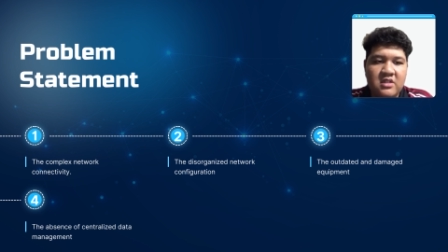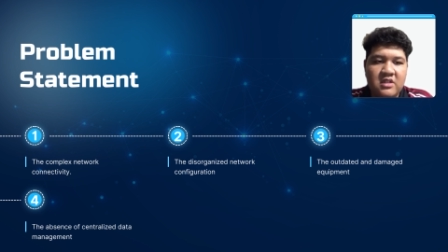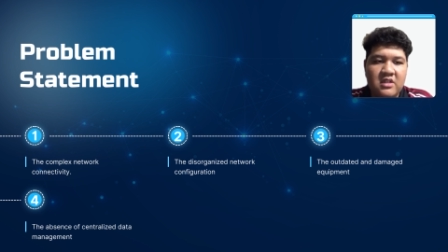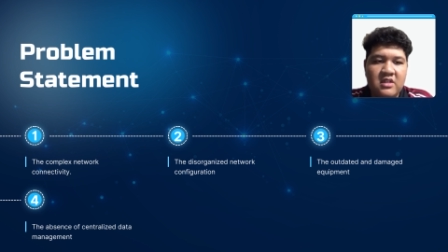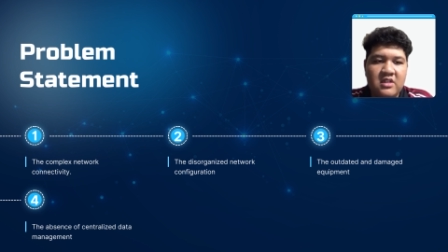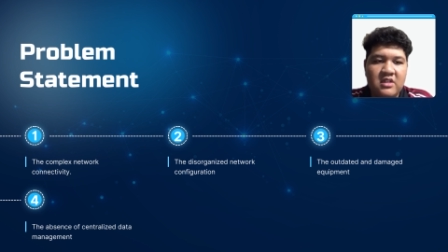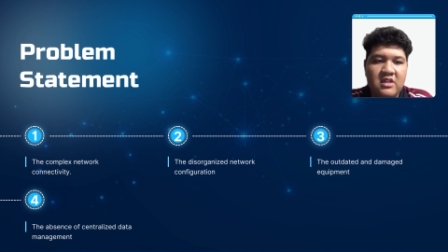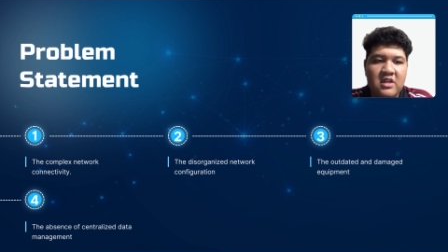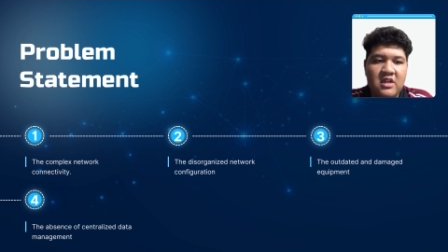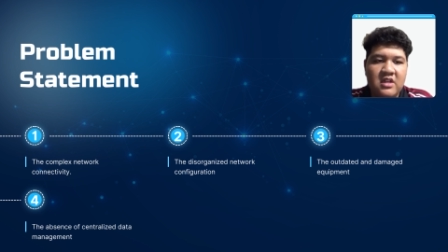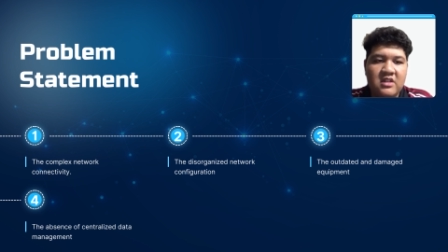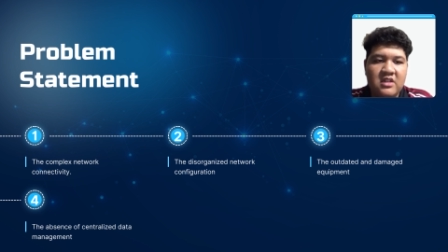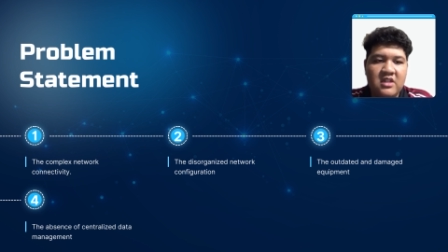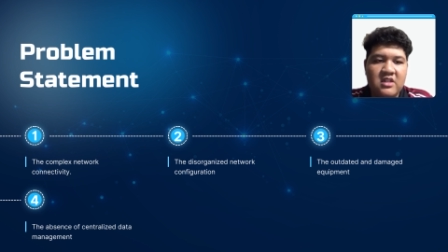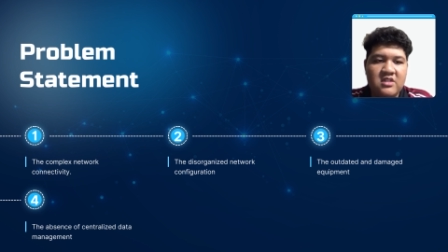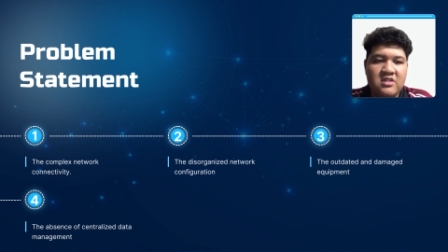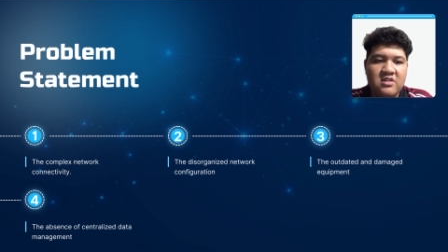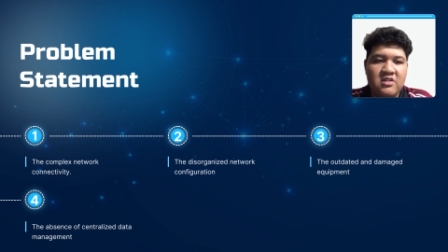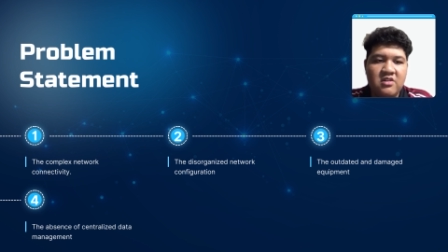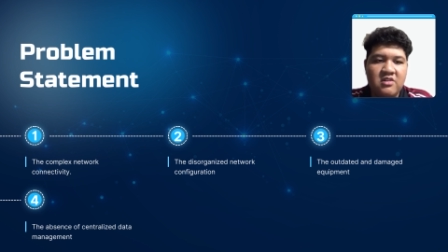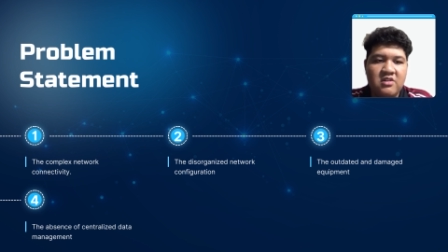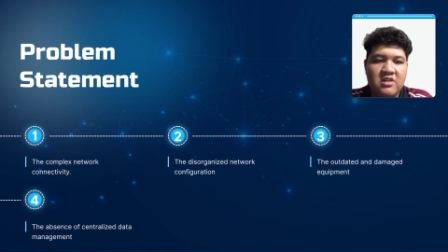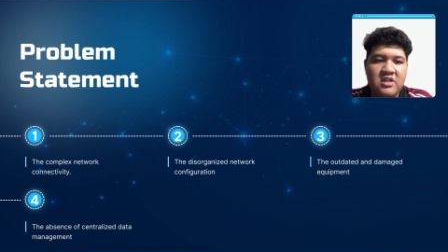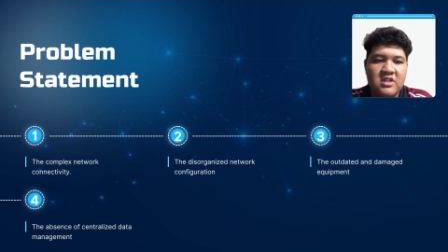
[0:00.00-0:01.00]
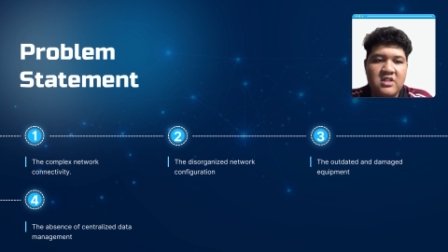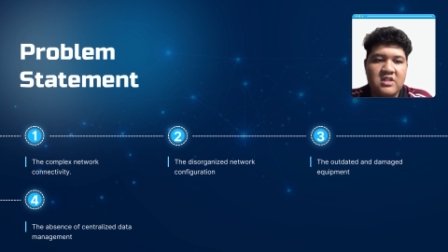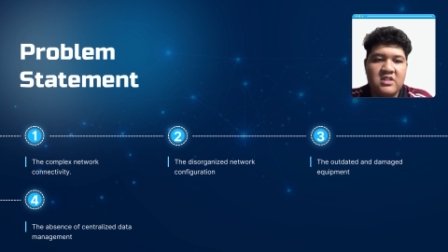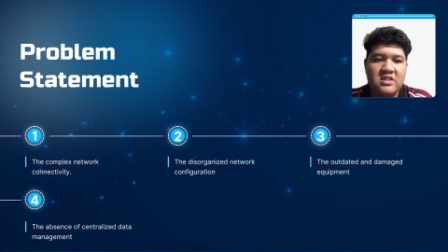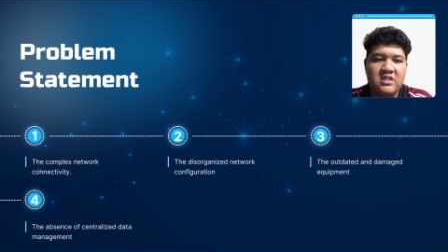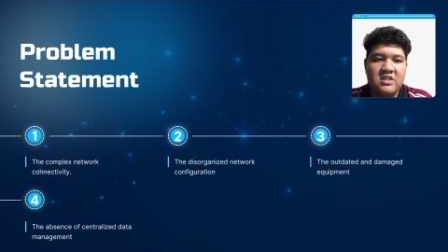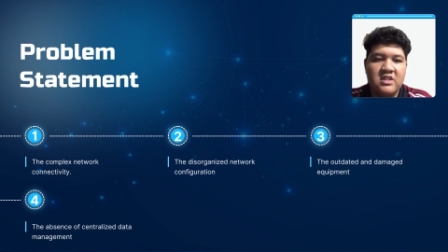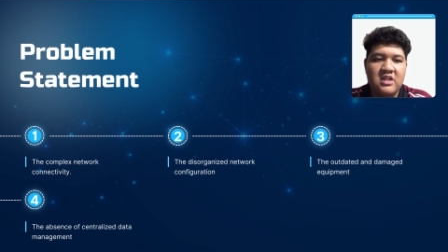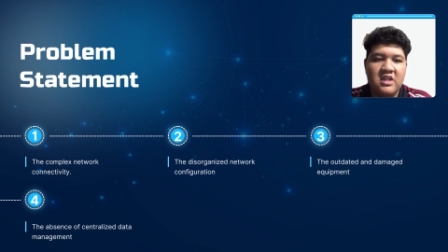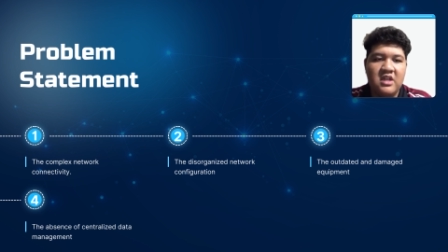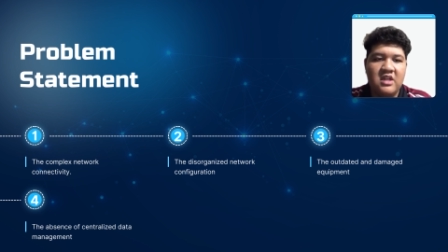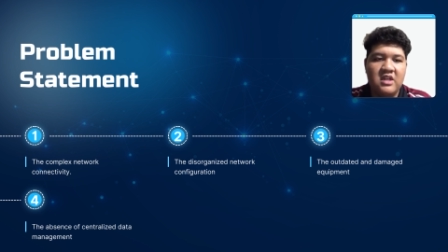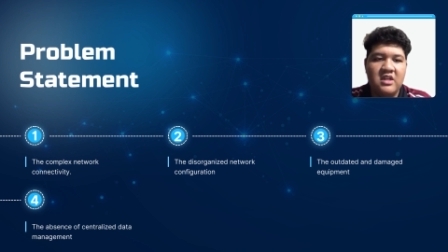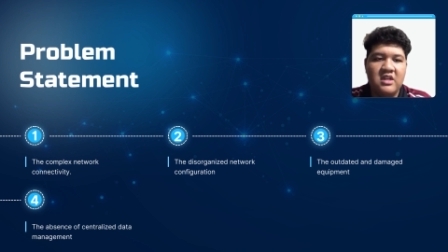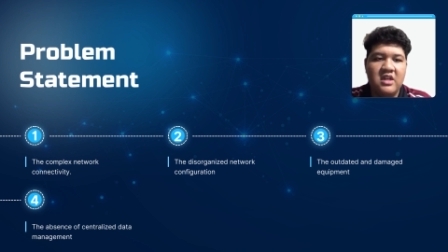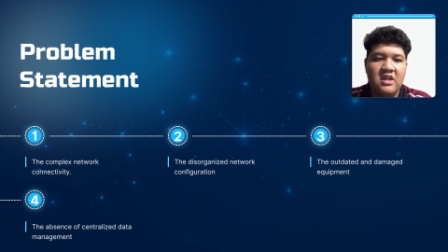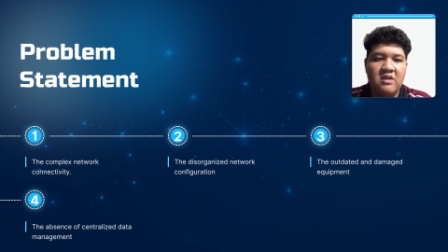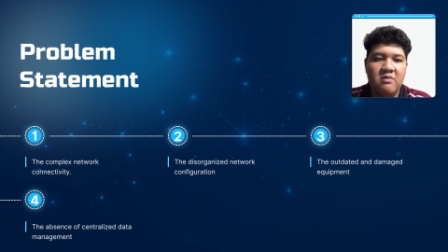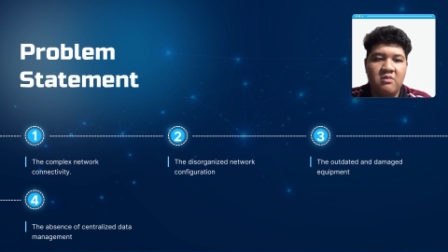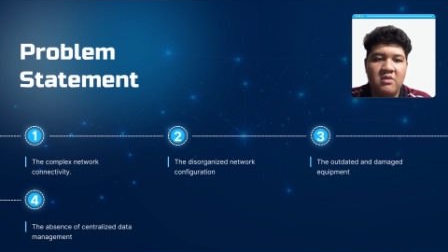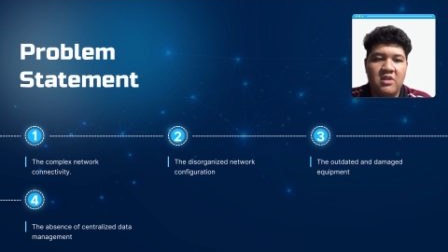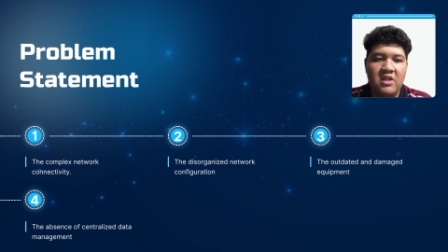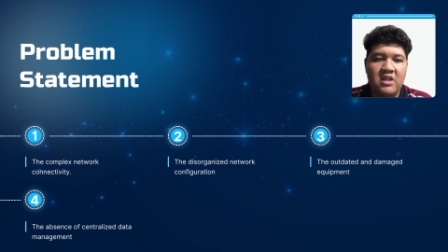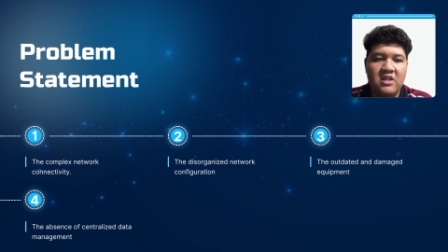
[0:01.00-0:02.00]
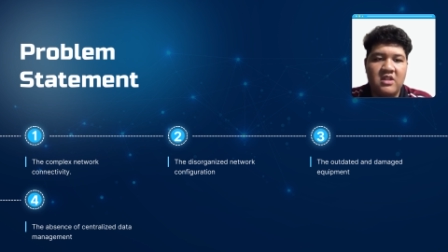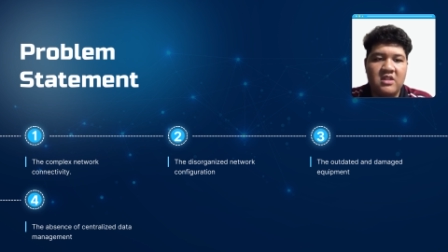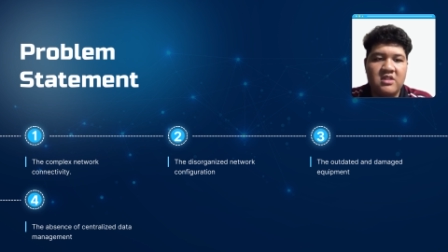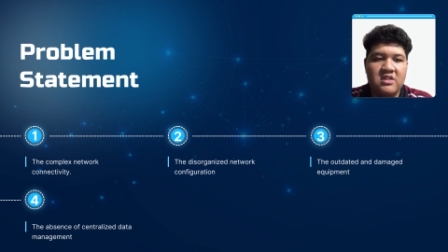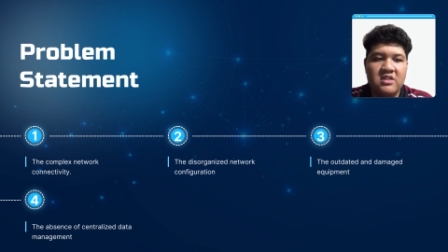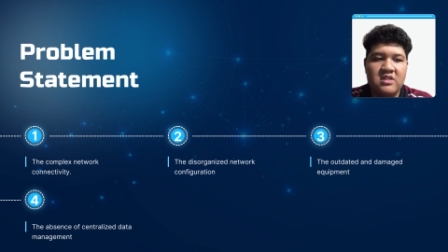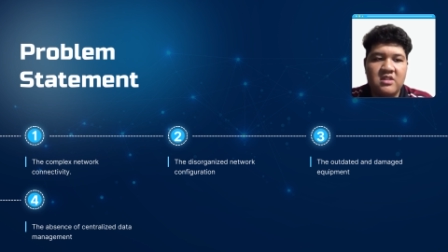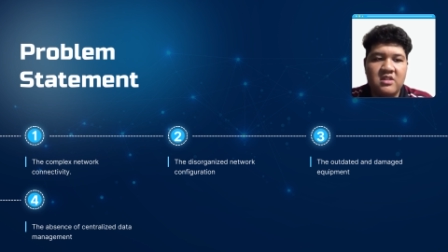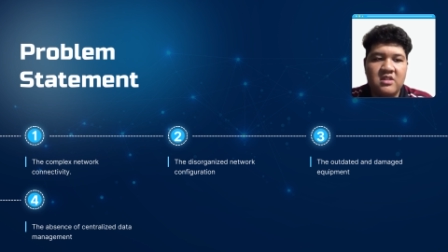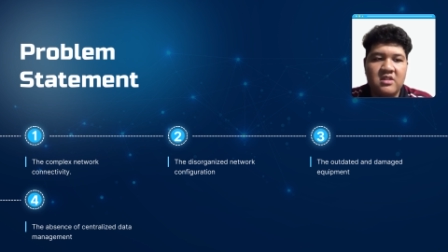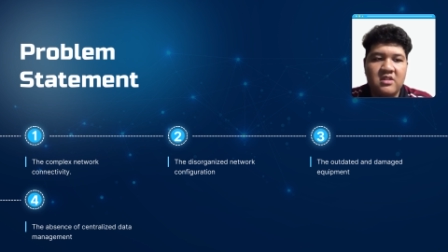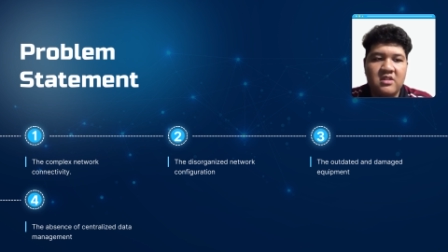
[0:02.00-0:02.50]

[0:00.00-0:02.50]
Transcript: in data storage and updates.